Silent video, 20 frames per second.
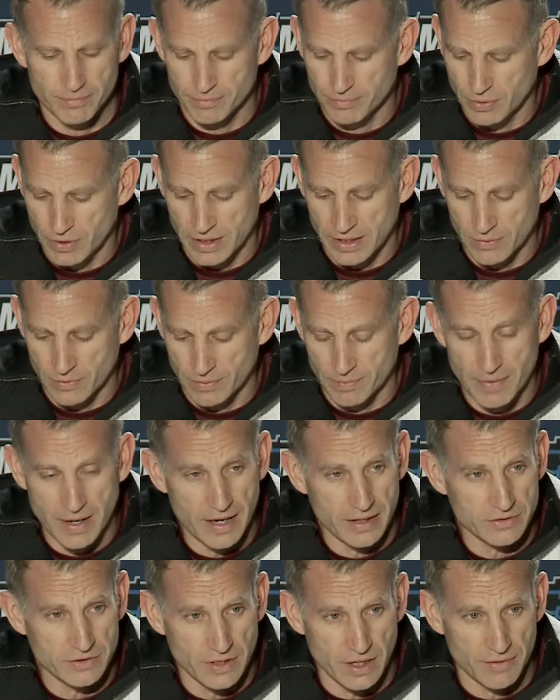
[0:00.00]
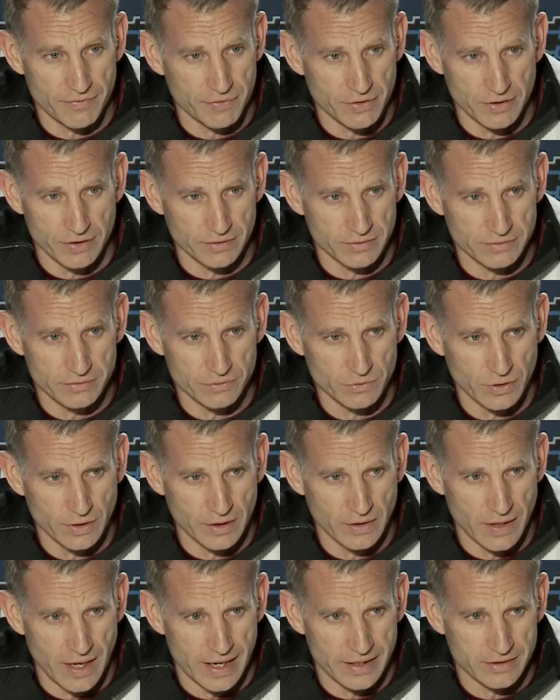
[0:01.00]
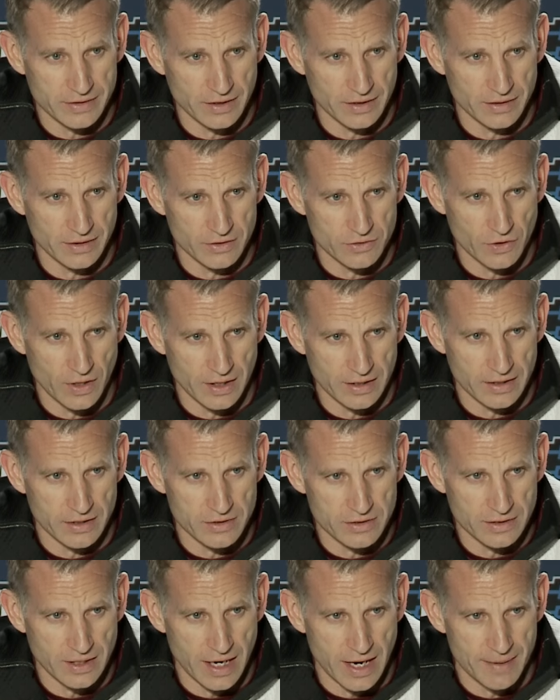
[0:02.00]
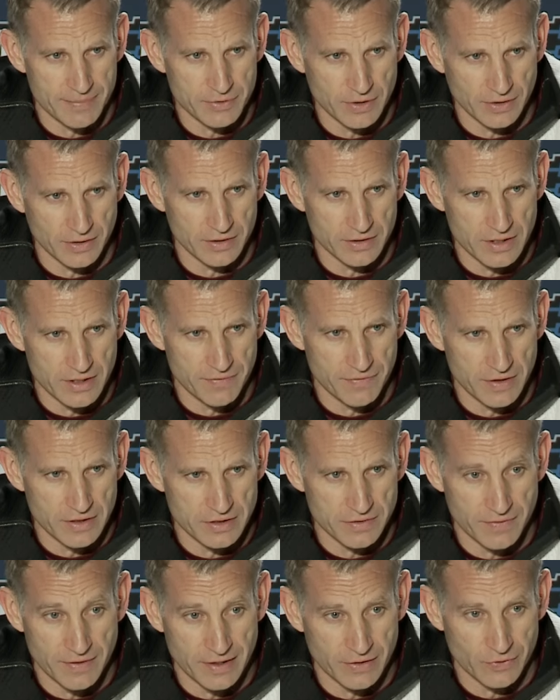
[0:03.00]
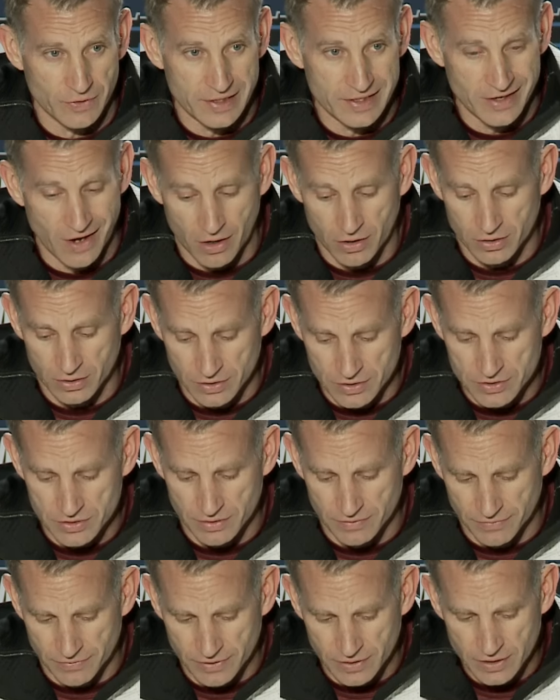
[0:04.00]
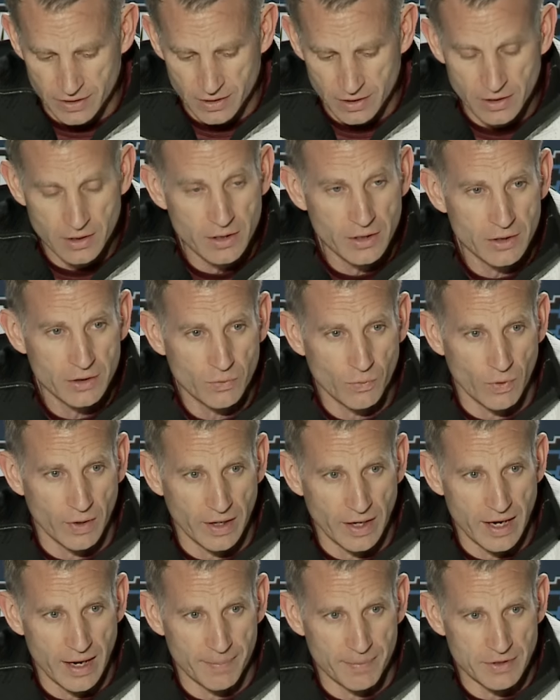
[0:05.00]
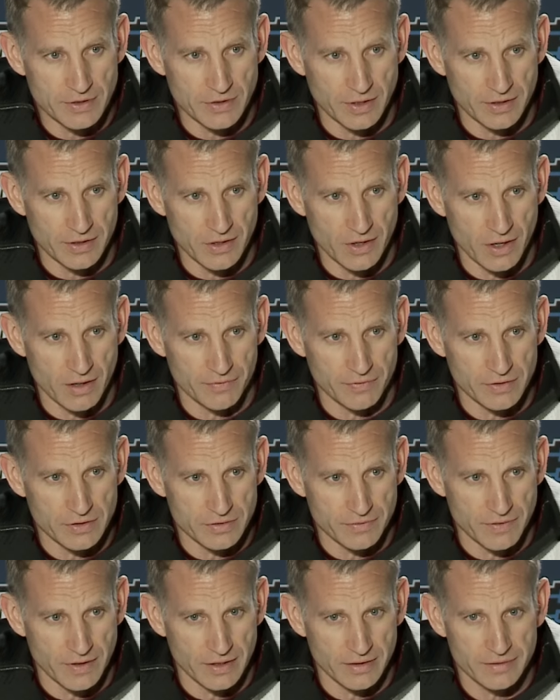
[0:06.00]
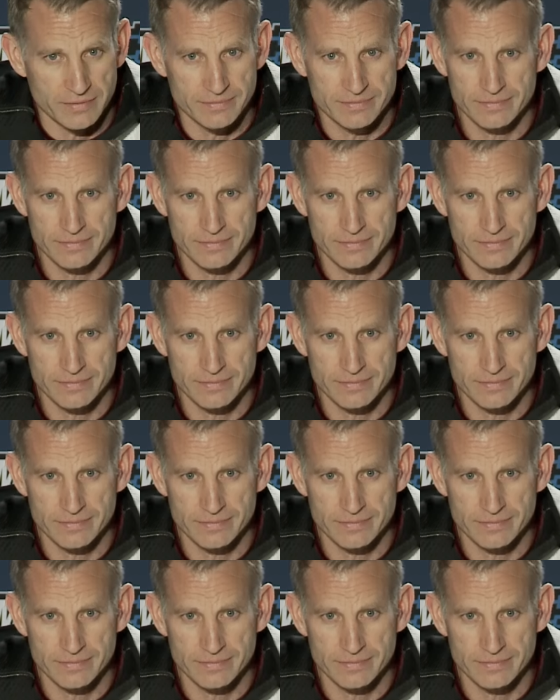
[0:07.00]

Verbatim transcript: playing with max effort and really locked in to trying to get stops on the defensive end, regardless of what happens on the offensive end.